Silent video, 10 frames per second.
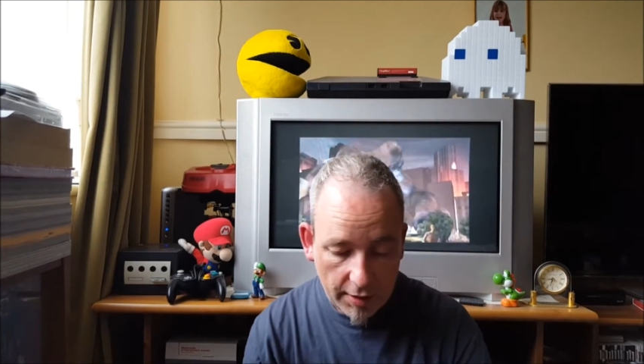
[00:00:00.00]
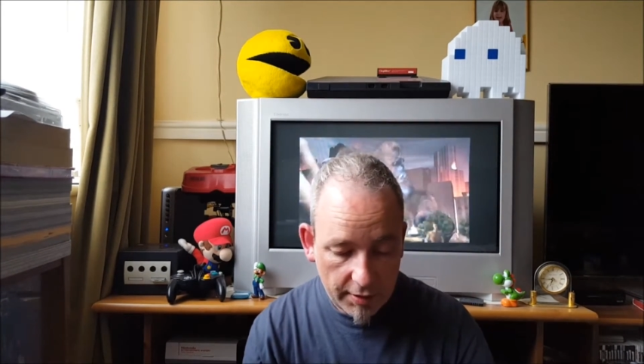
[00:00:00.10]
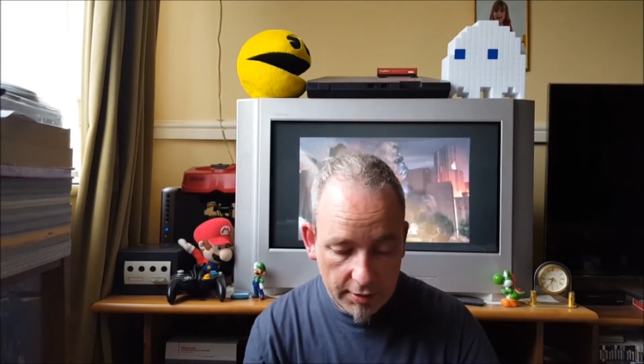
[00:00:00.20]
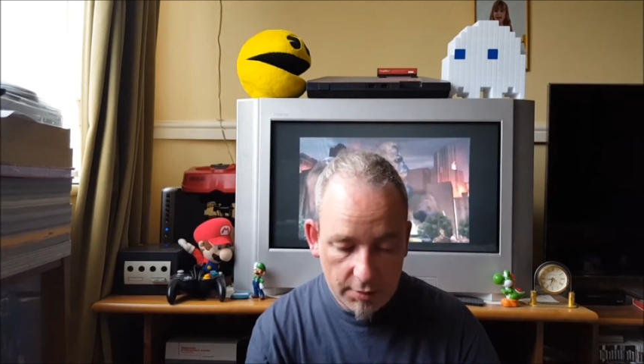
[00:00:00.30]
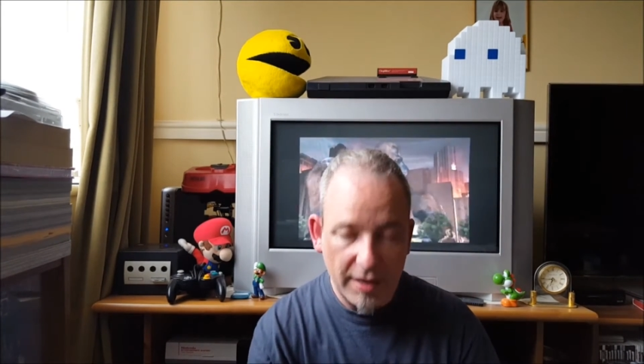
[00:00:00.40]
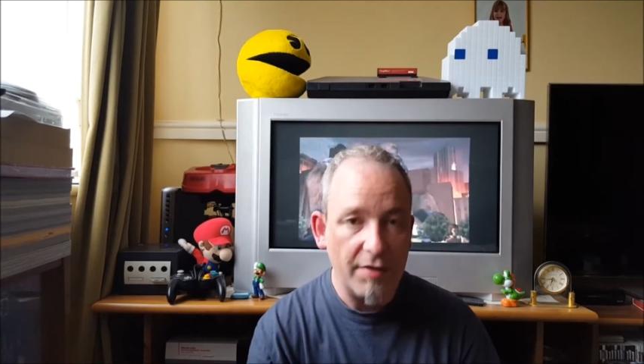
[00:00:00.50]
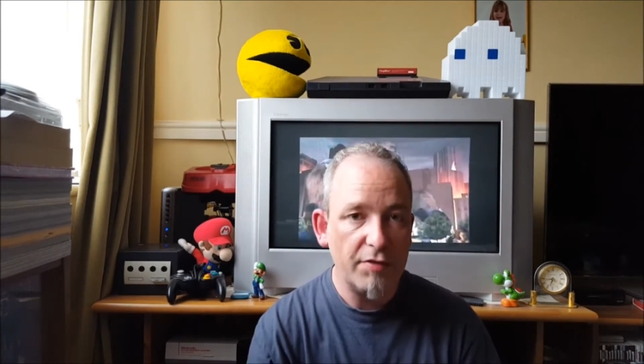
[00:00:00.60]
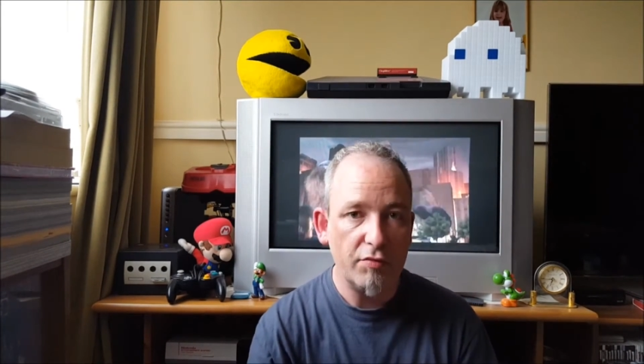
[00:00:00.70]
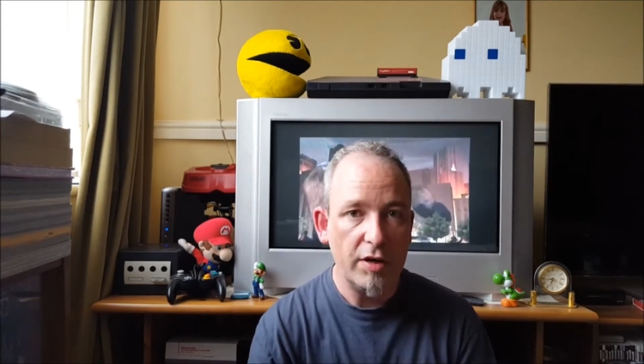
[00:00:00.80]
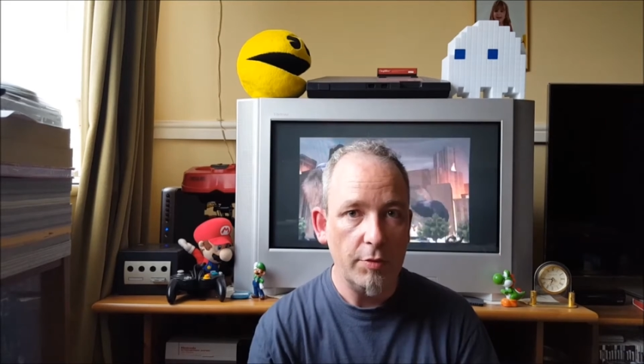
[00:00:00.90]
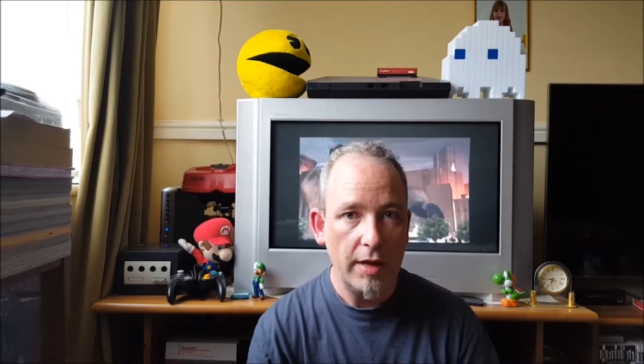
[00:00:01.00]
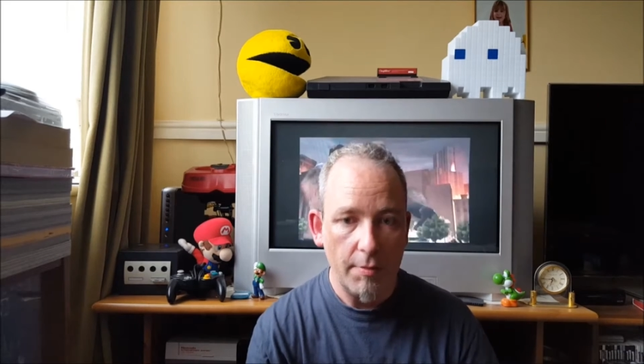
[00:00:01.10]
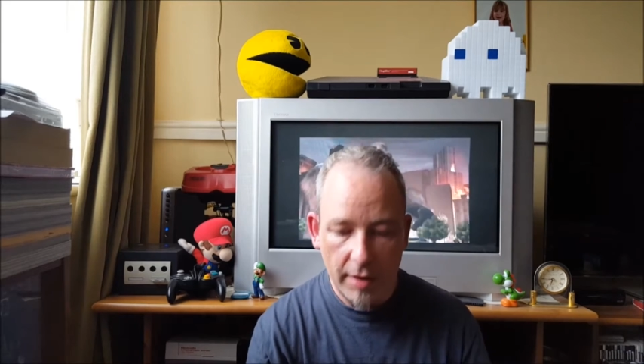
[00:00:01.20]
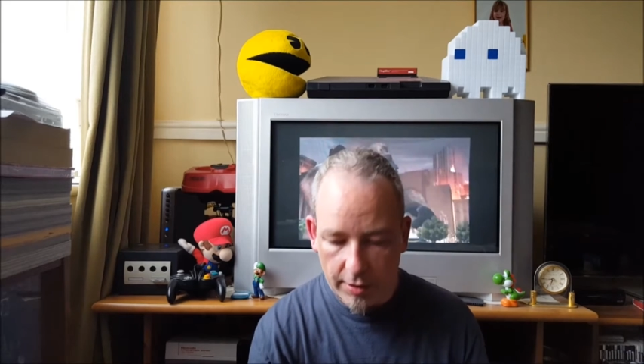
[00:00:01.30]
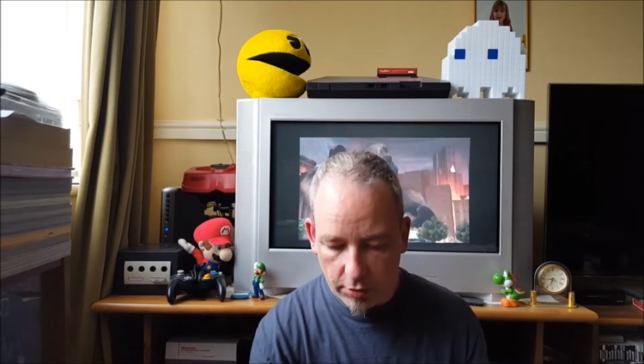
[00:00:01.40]
I think there's about 3
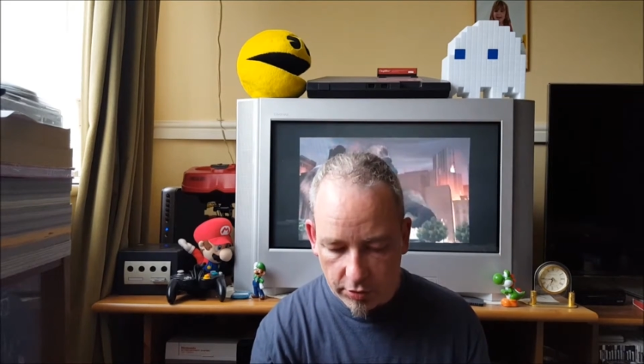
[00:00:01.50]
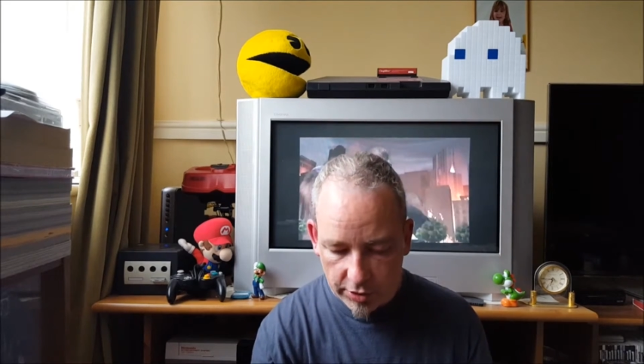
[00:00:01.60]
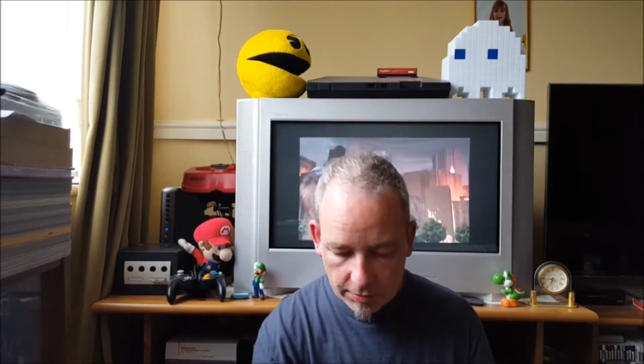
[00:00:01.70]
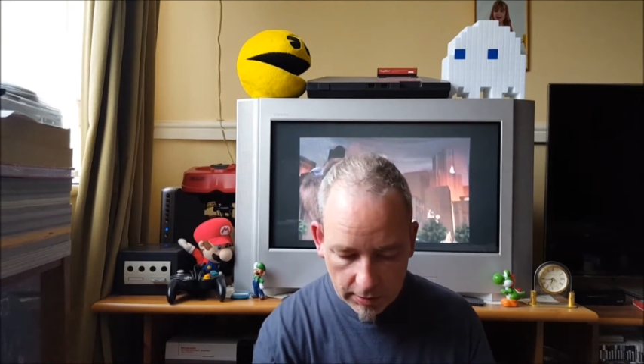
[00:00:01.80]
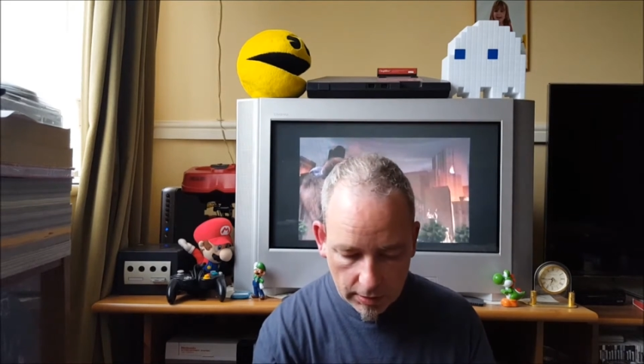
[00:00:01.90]
without manuals.